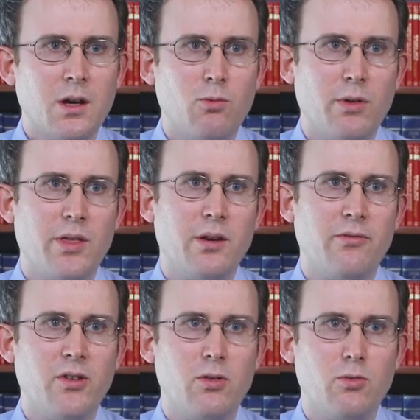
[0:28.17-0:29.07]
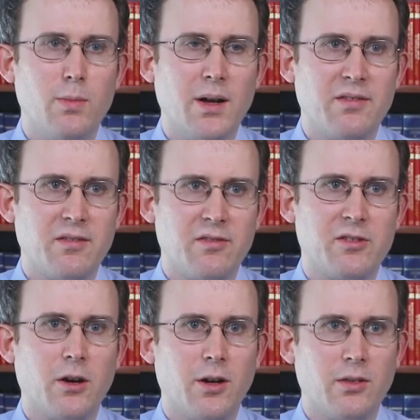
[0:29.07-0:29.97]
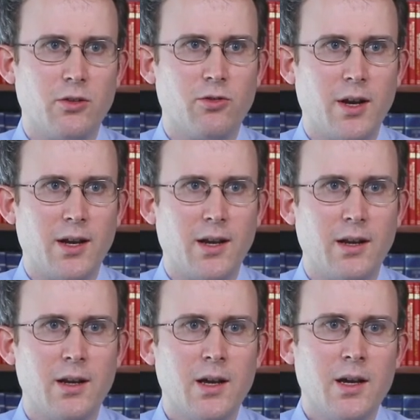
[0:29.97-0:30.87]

Within a few months of starting the training,